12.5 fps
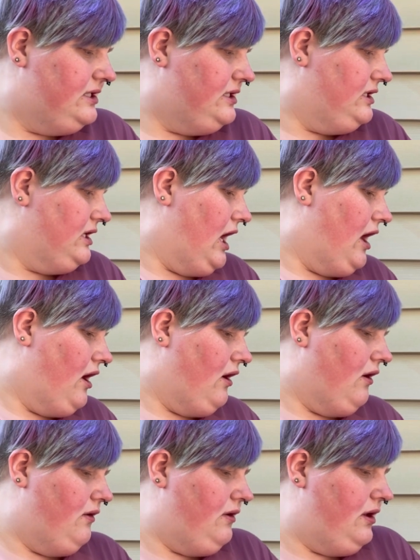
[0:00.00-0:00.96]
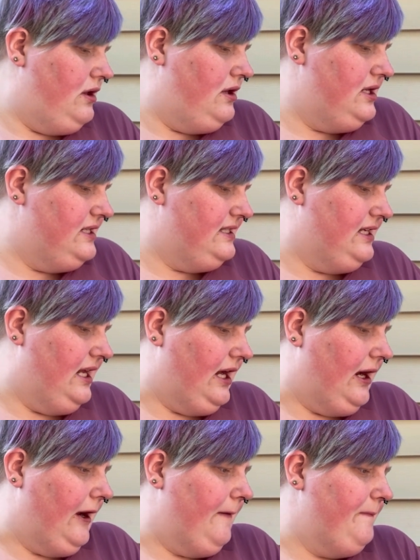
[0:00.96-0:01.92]
So let's see
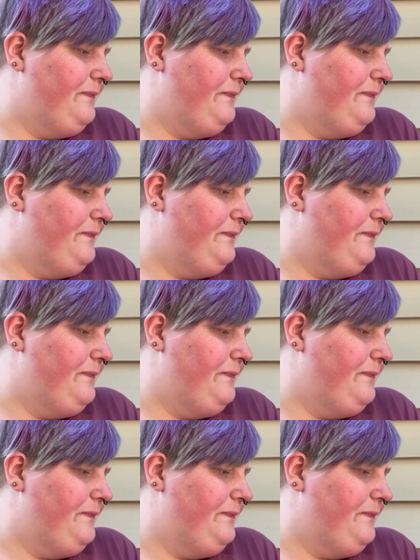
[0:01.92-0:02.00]
here.